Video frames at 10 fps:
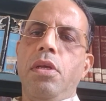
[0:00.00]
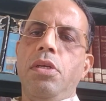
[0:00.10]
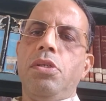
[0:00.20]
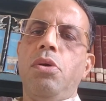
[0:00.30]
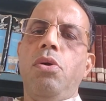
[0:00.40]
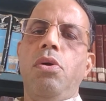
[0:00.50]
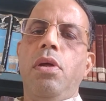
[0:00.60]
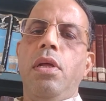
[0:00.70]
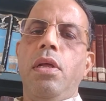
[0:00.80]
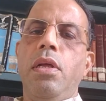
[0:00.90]
So,
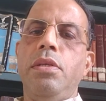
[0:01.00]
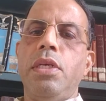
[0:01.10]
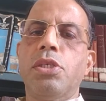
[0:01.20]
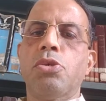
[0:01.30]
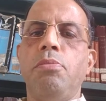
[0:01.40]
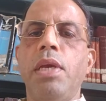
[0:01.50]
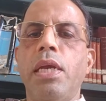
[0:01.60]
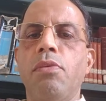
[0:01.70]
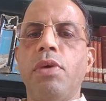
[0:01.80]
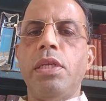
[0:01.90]
just to make
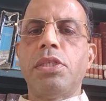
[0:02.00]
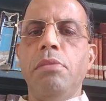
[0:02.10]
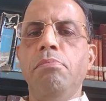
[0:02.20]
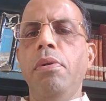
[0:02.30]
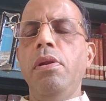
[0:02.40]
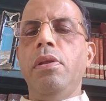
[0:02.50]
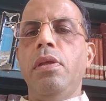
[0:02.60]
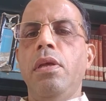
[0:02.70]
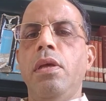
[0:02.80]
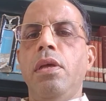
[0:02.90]
it very simple,
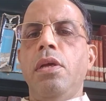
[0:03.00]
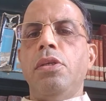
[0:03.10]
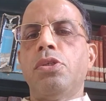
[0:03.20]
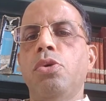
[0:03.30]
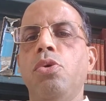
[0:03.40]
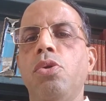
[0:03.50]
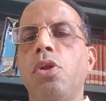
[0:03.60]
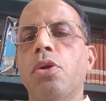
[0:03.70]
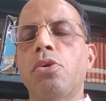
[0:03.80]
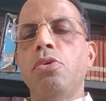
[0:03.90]
so
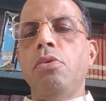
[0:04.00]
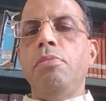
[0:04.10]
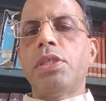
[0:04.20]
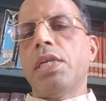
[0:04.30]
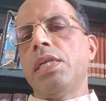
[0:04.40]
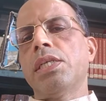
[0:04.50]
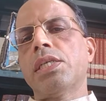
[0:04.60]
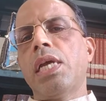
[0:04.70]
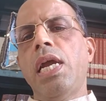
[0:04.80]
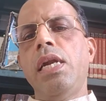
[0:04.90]
not to
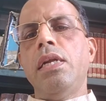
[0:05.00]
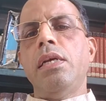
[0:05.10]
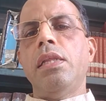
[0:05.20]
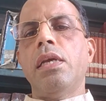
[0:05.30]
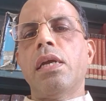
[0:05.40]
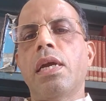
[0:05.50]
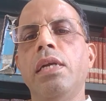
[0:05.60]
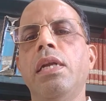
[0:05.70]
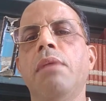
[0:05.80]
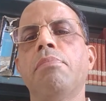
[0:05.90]
misunderstand,
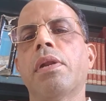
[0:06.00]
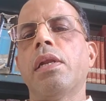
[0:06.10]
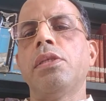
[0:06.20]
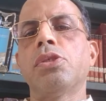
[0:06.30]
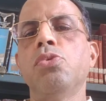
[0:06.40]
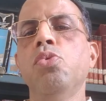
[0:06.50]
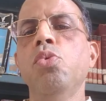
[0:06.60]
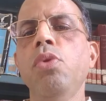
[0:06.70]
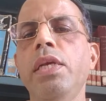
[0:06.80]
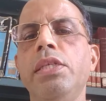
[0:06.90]
contemporary
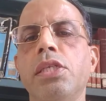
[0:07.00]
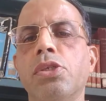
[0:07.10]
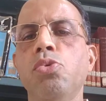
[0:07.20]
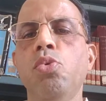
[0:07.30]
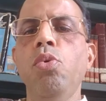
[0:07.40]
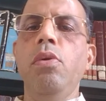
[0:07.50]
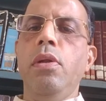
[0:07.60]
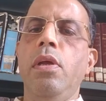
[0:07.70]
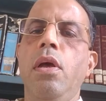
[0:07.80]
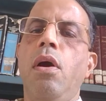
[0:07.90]
school is a school
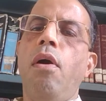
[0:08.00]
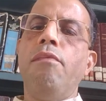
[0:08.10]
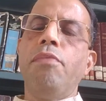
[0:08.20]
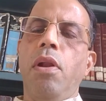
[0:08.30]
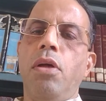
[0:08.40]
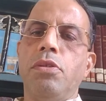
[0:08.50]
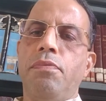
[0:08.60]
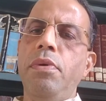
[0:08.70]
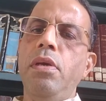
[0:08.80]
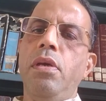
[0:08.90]
of
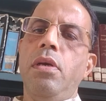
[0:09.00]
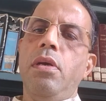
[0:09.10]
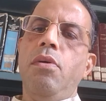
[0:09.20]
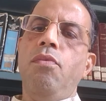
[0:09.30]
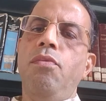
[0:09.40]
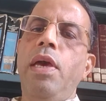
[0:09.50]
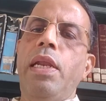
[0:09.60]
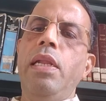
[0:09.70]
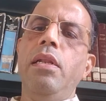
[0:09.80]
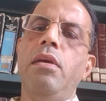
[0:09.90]
philosophy
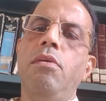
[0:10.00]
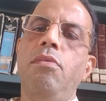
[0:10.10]
wherein